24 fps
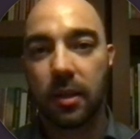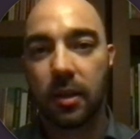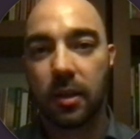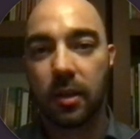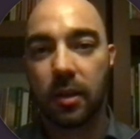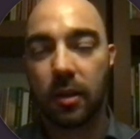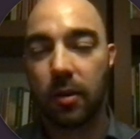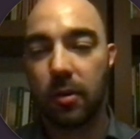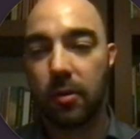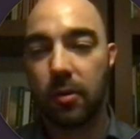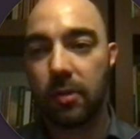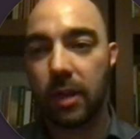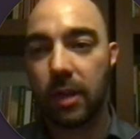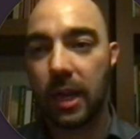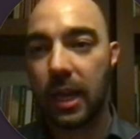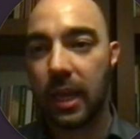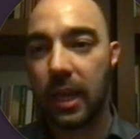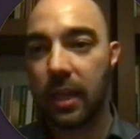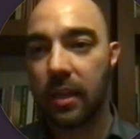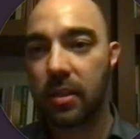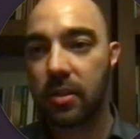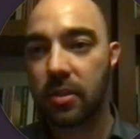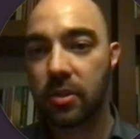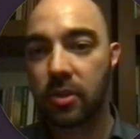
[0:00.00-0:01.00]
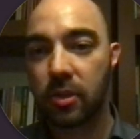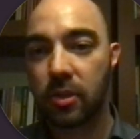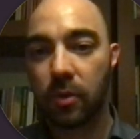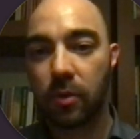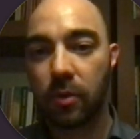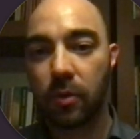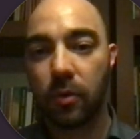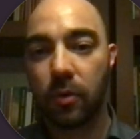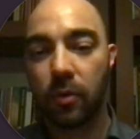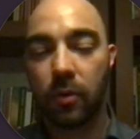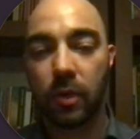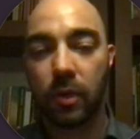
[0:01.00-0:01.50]
All right,
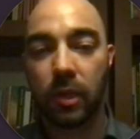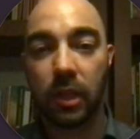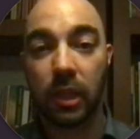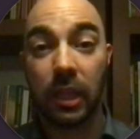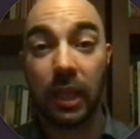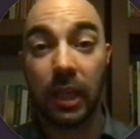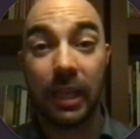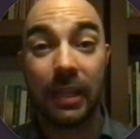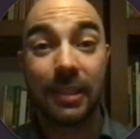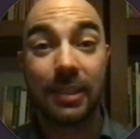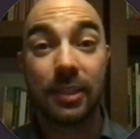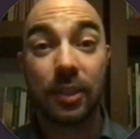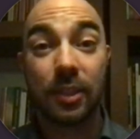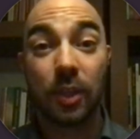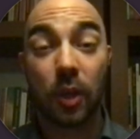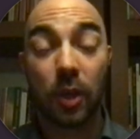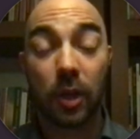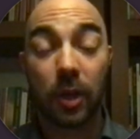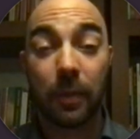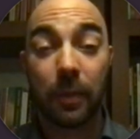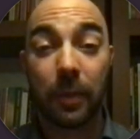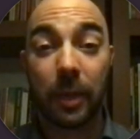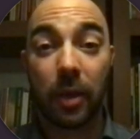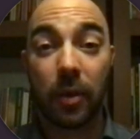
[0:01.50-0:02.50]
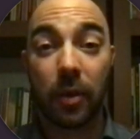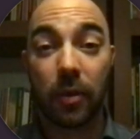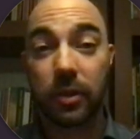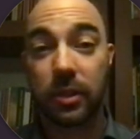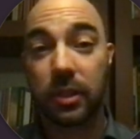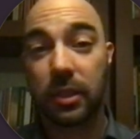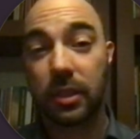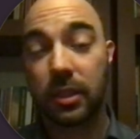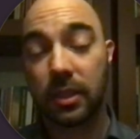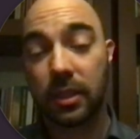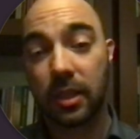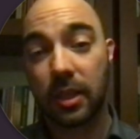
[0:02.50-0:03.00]
so let's talk about
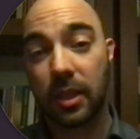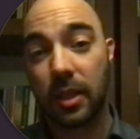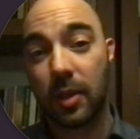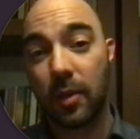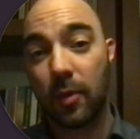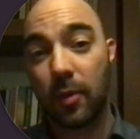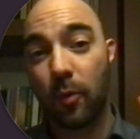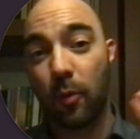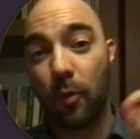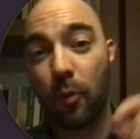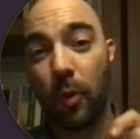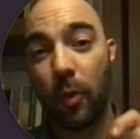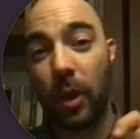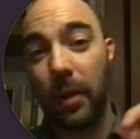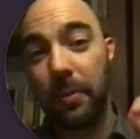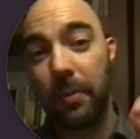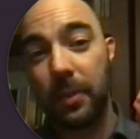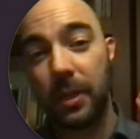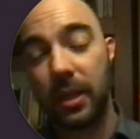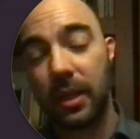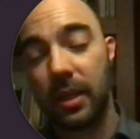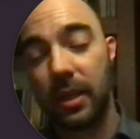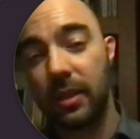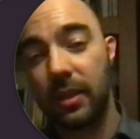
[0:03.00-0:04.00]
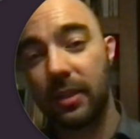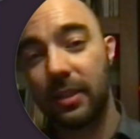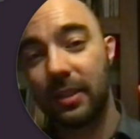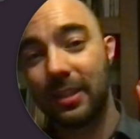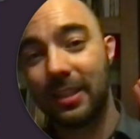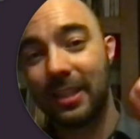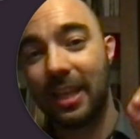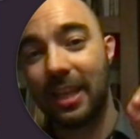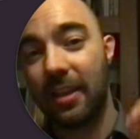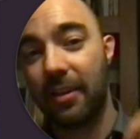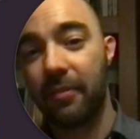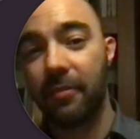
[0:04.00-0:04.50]
web
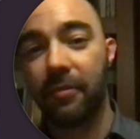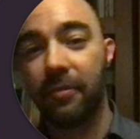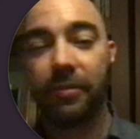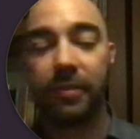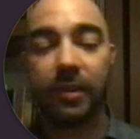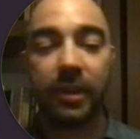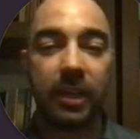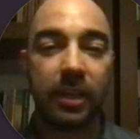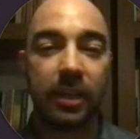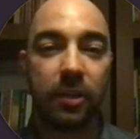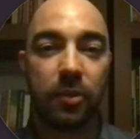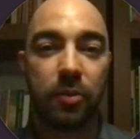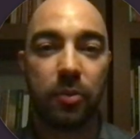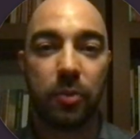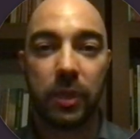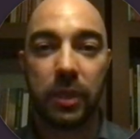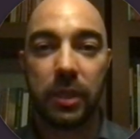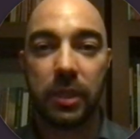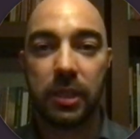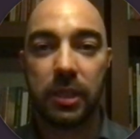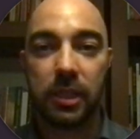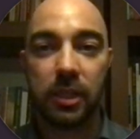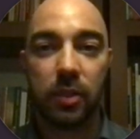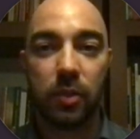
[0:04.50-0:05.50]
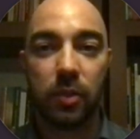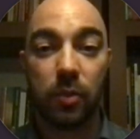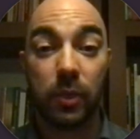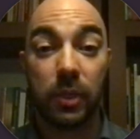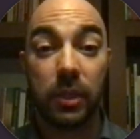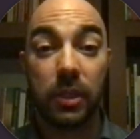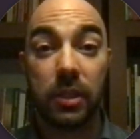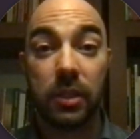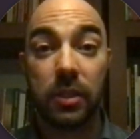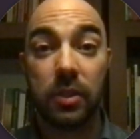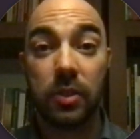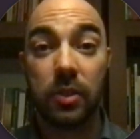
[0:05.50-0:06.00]
dev in
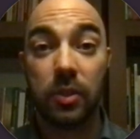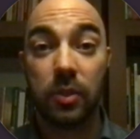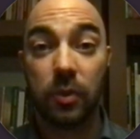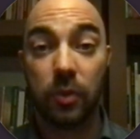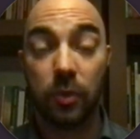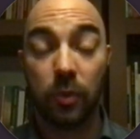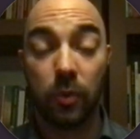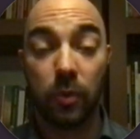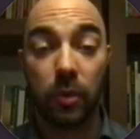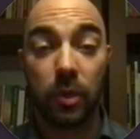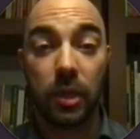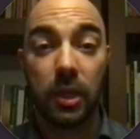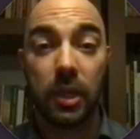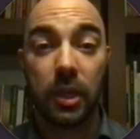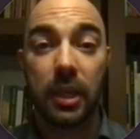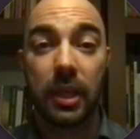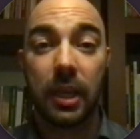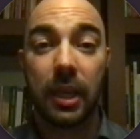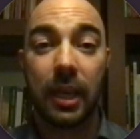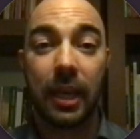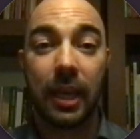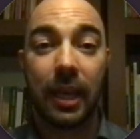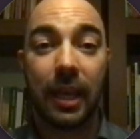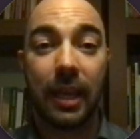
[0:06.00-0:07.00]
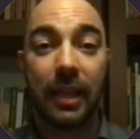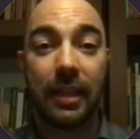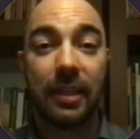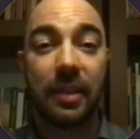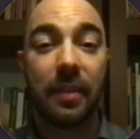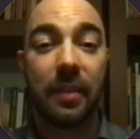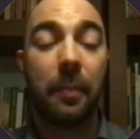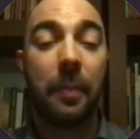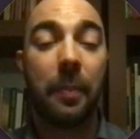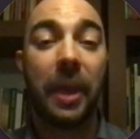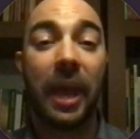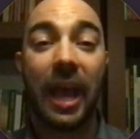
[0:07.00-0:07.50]
2022 and the
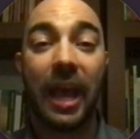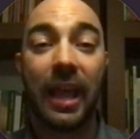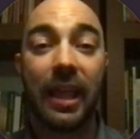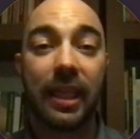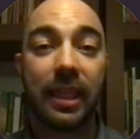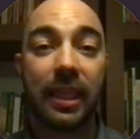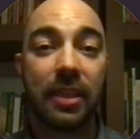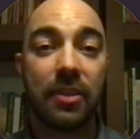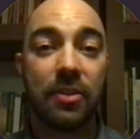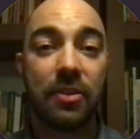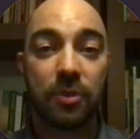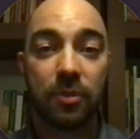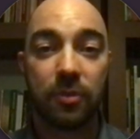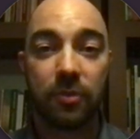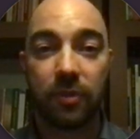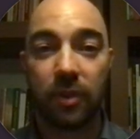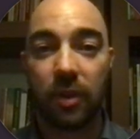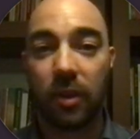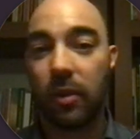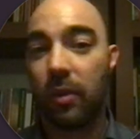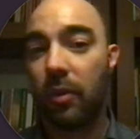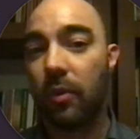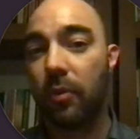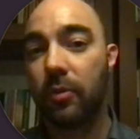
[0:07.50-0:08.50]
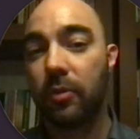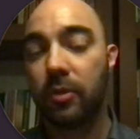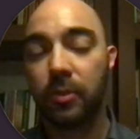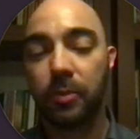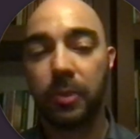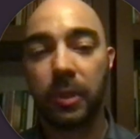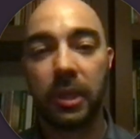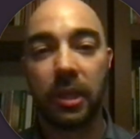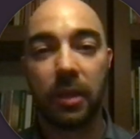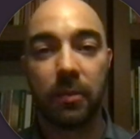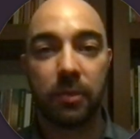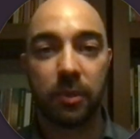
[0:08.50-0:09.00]
path you should follow to
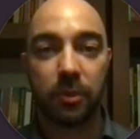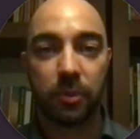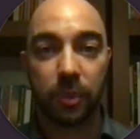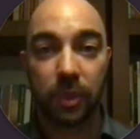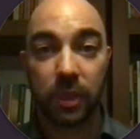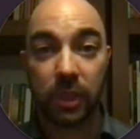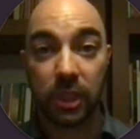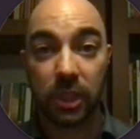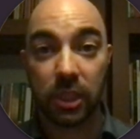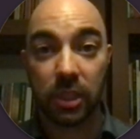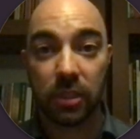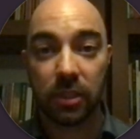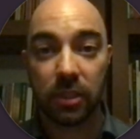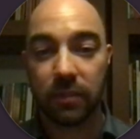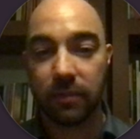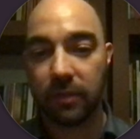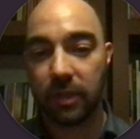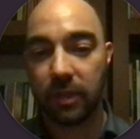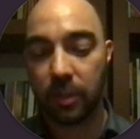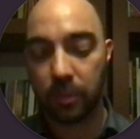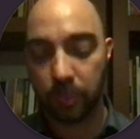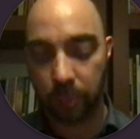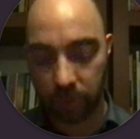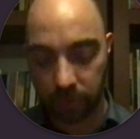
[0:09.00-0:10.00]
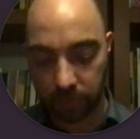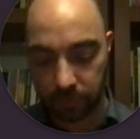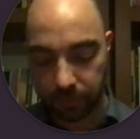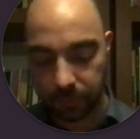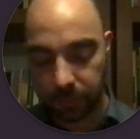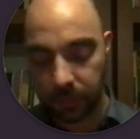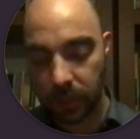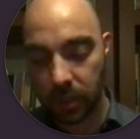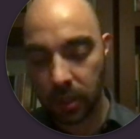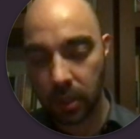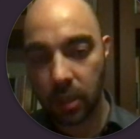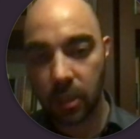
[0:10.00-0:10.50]
become a really good developer.
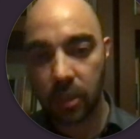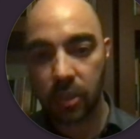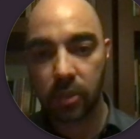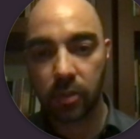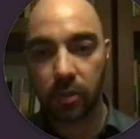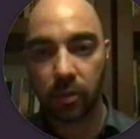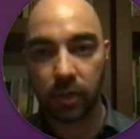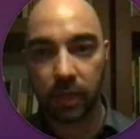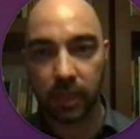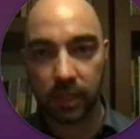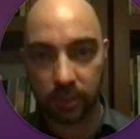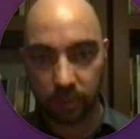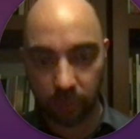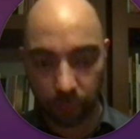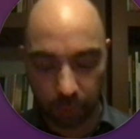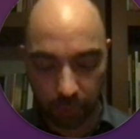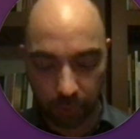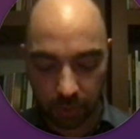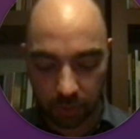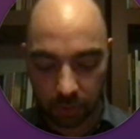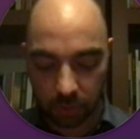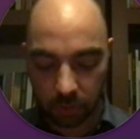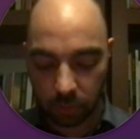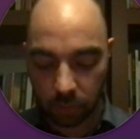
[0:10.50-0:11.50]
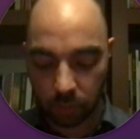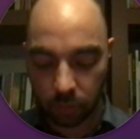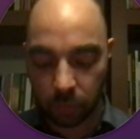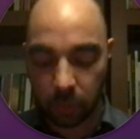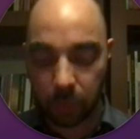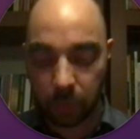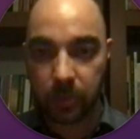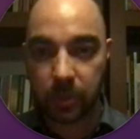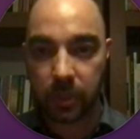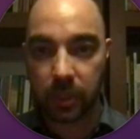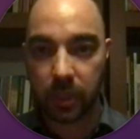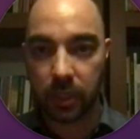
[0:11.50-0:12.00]
So let's open a
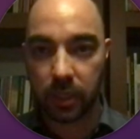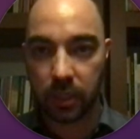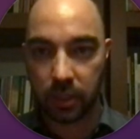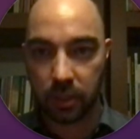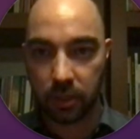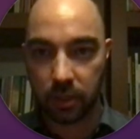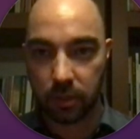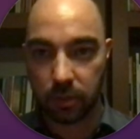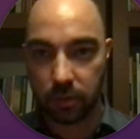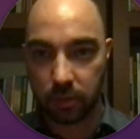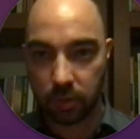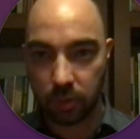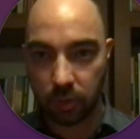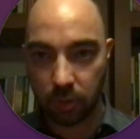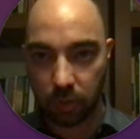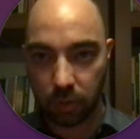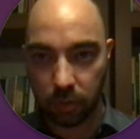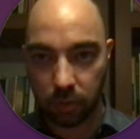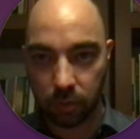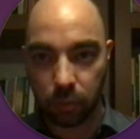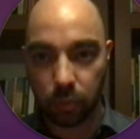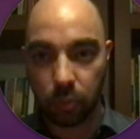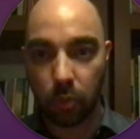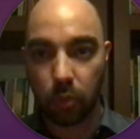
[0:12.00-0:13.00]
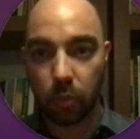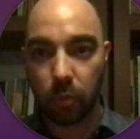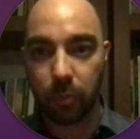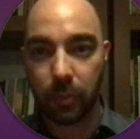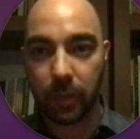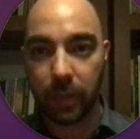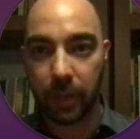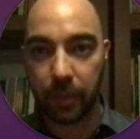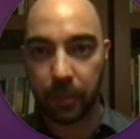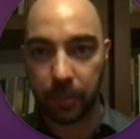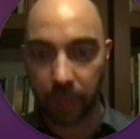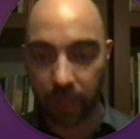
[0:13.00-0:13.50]
website here called
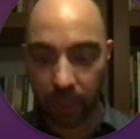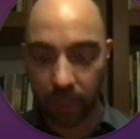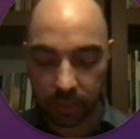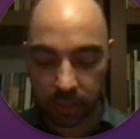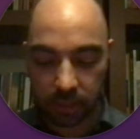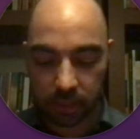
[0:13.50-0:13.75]
roadmap.sh,